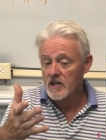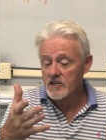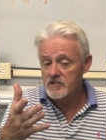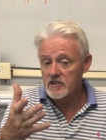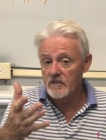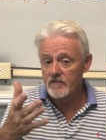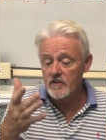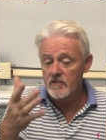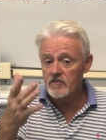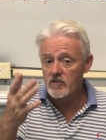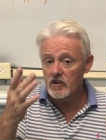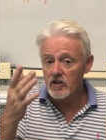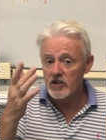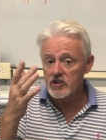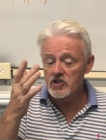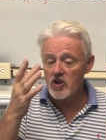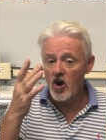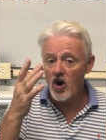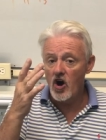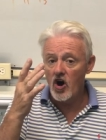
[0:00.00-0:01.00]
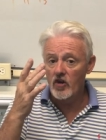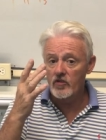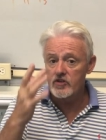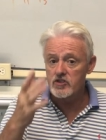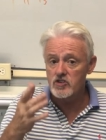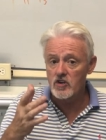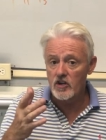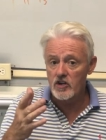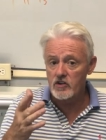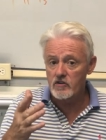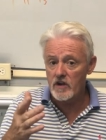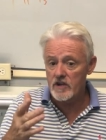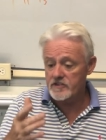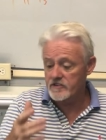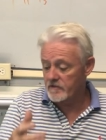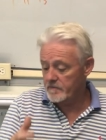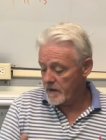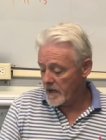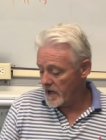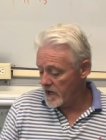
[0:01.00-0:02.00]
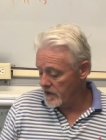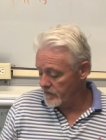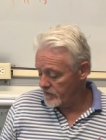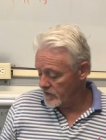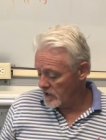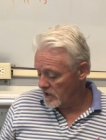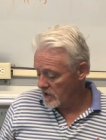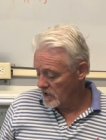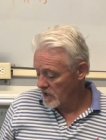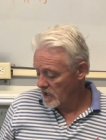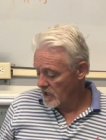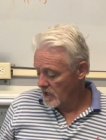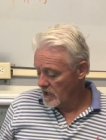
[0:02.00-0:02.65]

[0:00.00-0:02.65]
So if you've got a dog that's got aggressive behavior,